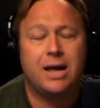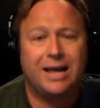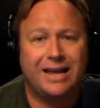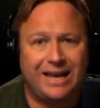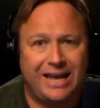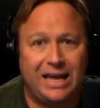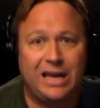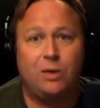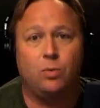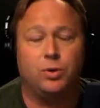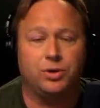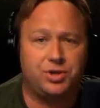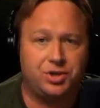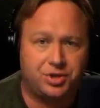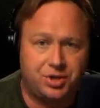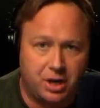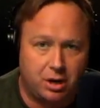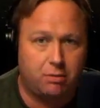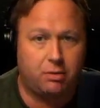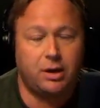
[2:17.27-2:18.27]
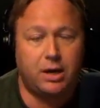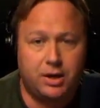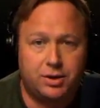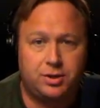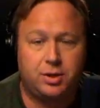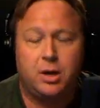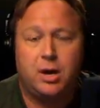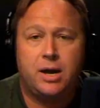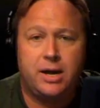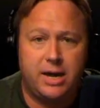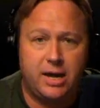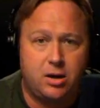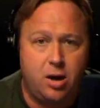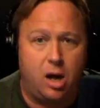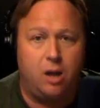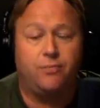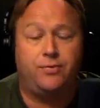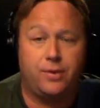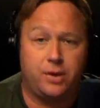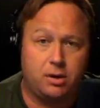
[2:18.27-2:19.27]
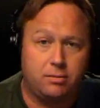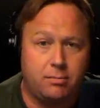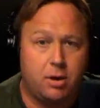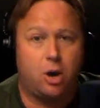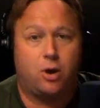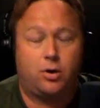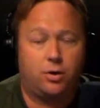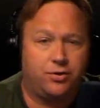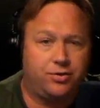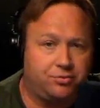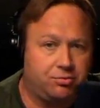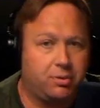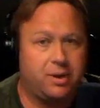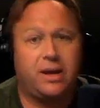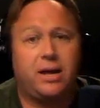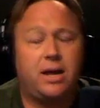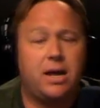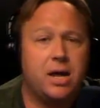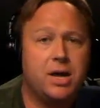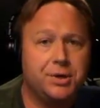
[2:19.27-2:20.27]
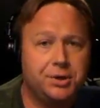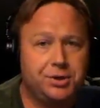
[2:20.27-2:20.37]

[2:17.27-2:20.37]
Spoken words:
He was serious. He called for your murder 3